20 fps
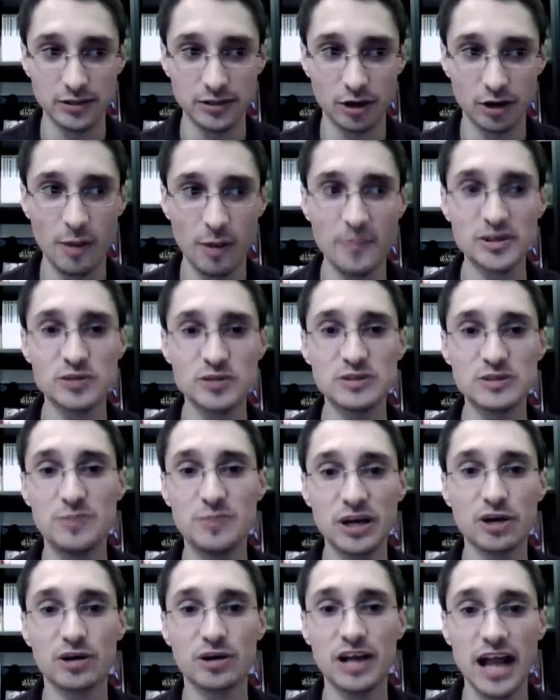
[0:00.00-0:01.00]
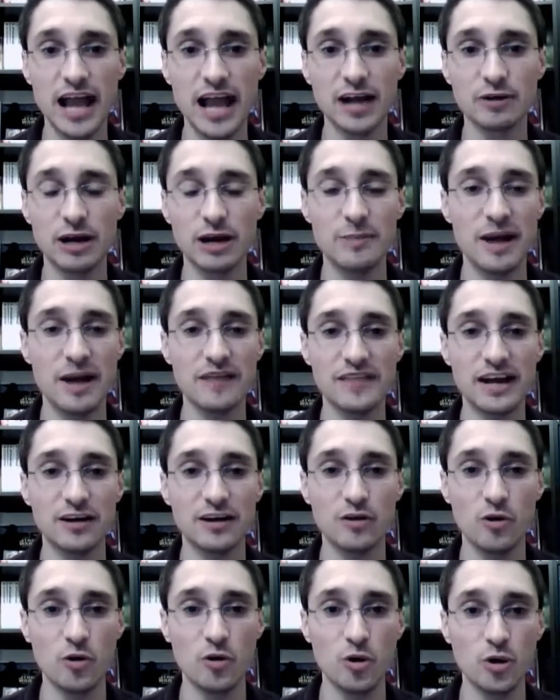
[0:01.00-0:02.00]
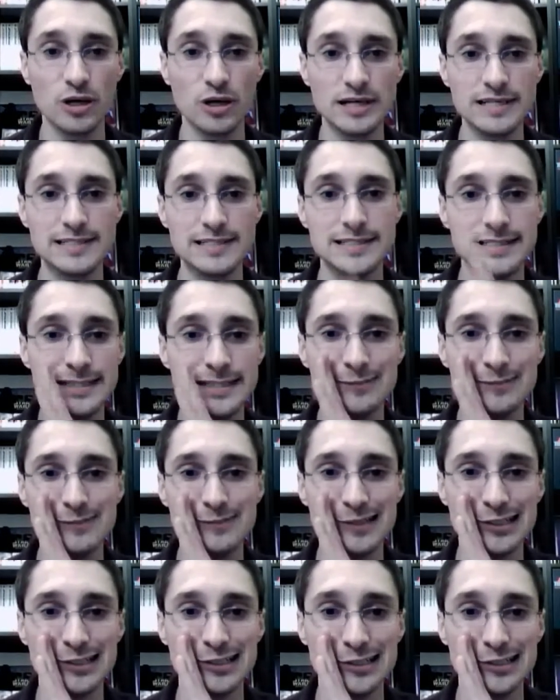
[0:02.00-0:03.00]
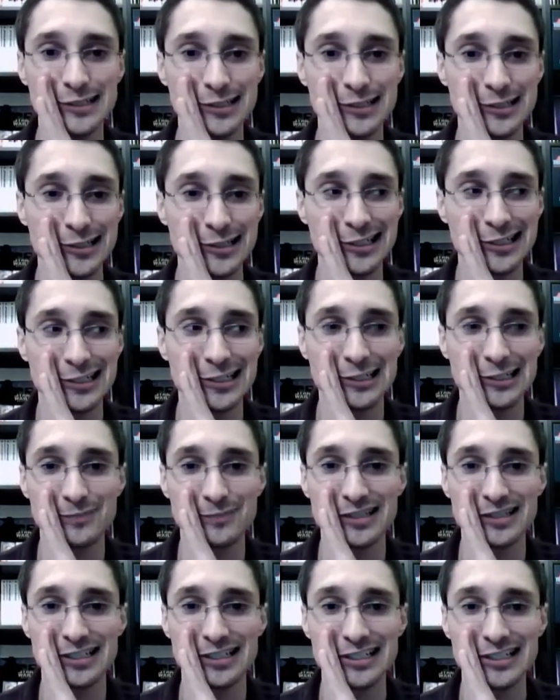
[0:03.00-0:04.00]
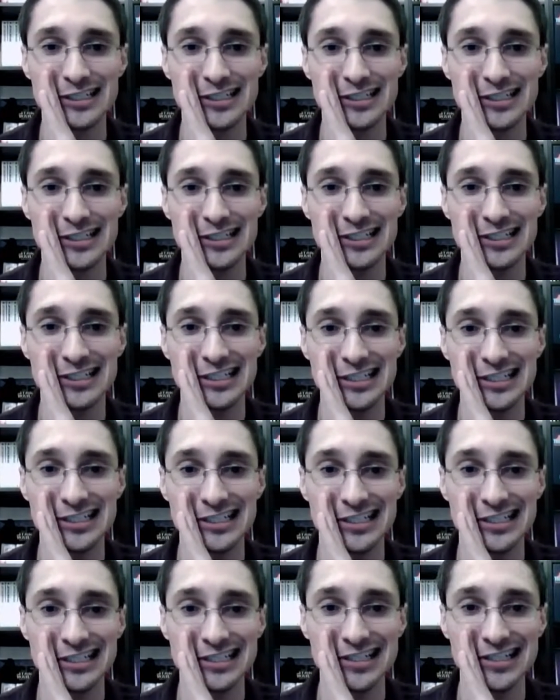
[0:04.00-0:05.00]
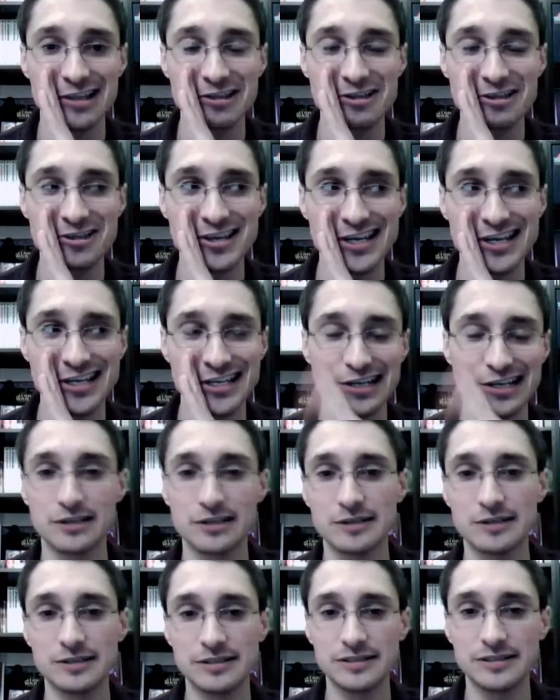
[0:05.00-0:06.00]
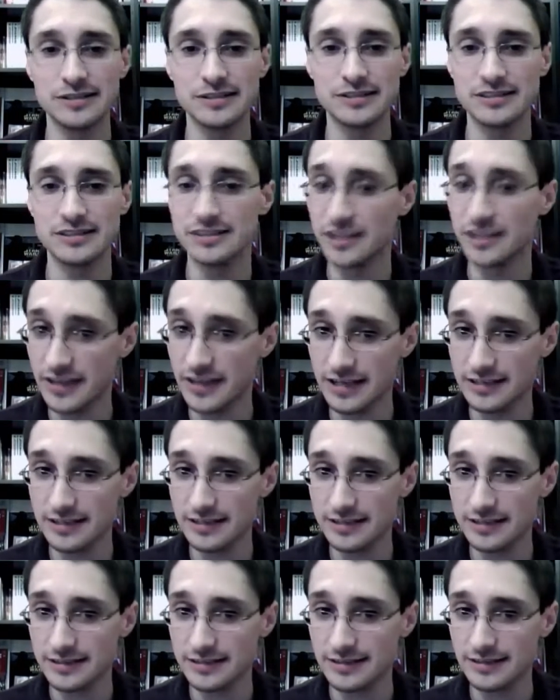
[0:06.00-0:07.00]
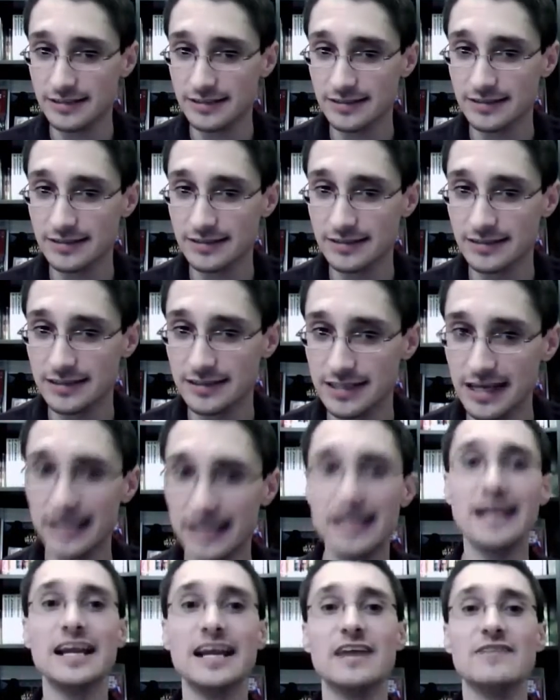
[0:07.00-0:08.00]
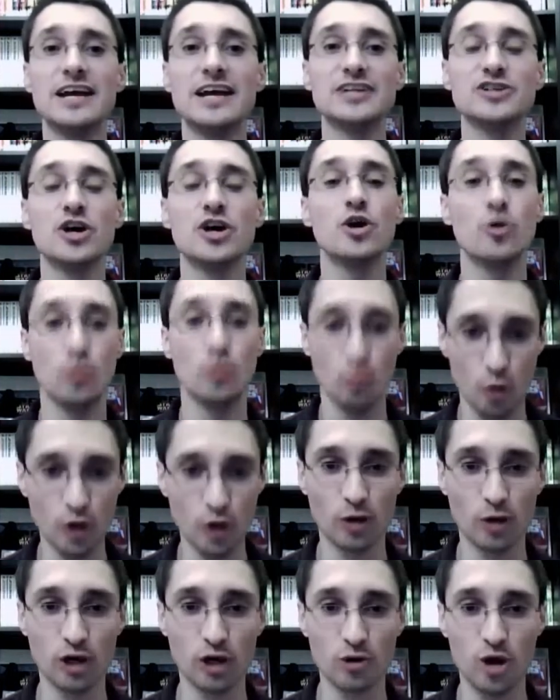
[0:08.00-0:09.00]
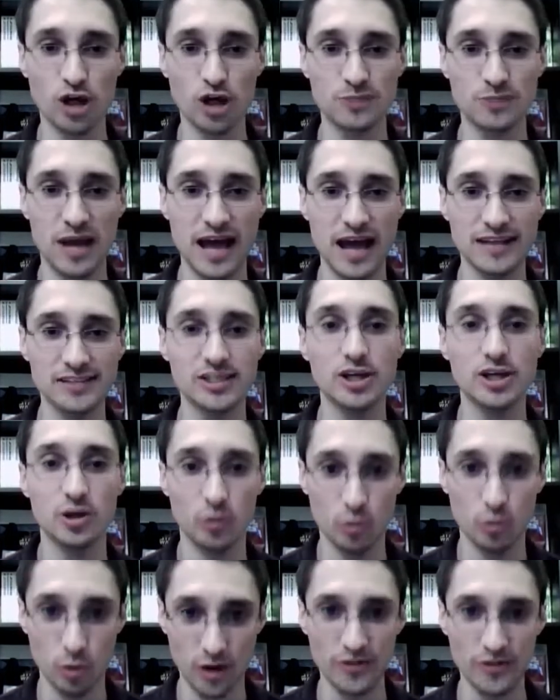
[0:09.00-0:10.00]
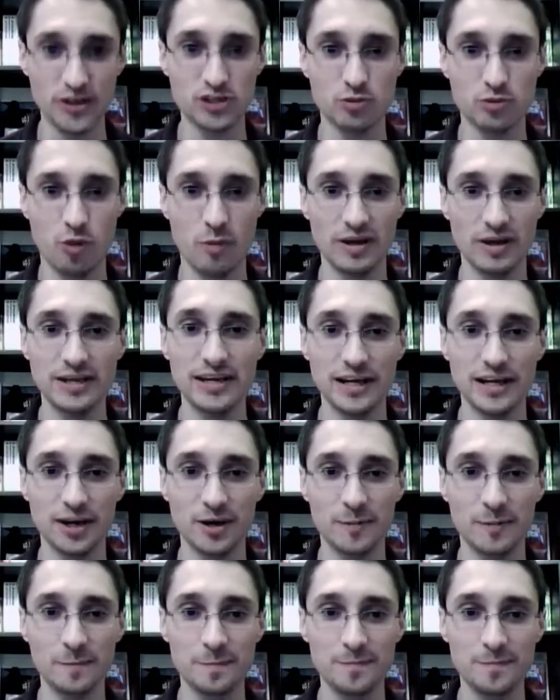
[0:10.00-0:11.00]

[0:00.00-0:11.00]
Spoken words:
Or maybe she was bitter and angry about that whole he was hooking up with Natasi Dalla thing. You think? In any event, wouldn't want to cross paths with this woman here.